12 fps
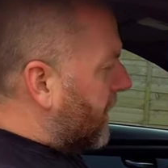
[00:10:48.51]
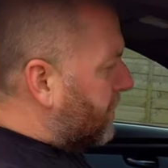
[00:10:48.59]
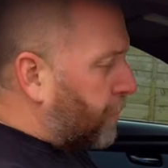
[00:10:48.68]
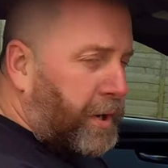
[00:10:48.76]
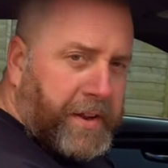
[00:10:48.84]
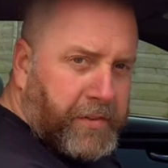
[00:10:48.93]

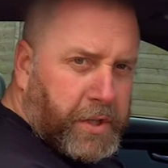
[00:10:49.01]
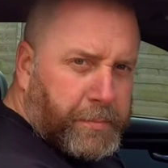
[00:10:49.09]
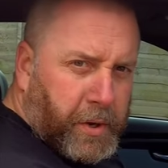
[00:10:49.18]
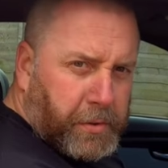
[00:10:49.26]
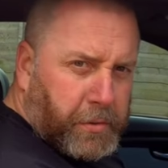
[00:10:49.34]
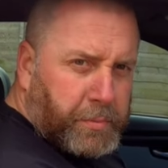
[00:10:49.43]
with previous
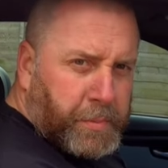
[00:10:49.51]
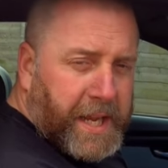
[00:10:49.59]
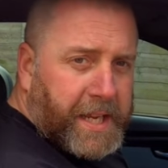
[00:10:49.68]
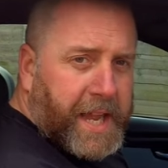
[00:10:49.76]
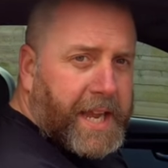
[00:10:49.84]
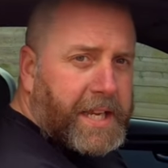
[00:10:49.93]
models
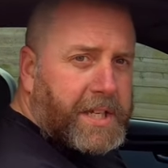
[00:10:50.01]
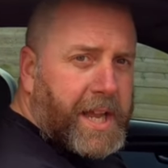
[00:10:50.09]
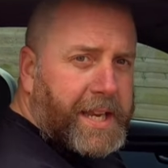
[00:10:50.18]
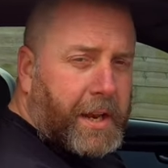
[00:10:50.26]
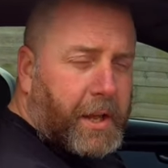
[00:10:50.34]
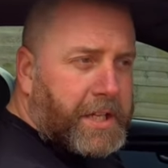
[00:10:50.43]
being a
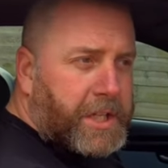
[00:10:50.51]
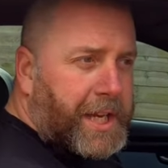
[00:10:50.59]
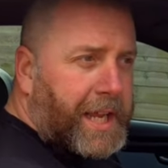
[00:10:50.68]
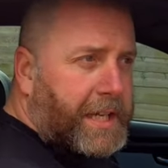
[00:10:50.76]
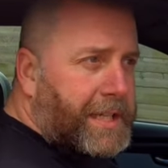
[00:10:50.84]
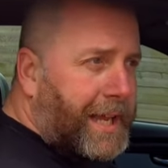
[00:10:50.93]
inline
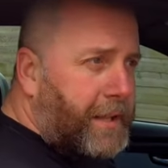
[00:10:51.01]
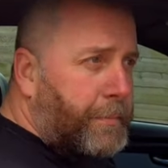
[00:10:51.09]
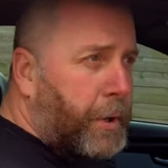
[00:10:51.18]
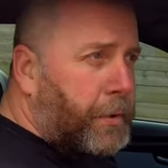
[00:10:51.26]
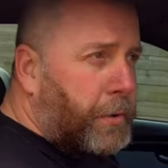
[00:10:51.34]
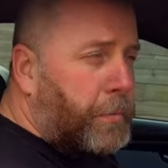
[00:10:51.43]
six, and the
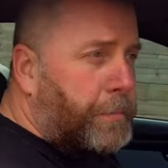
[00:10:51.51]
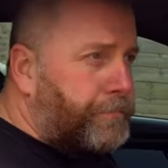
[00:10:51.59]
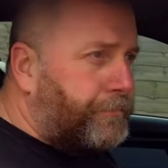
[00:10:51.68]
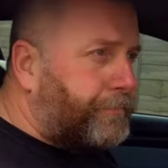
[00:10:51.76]
model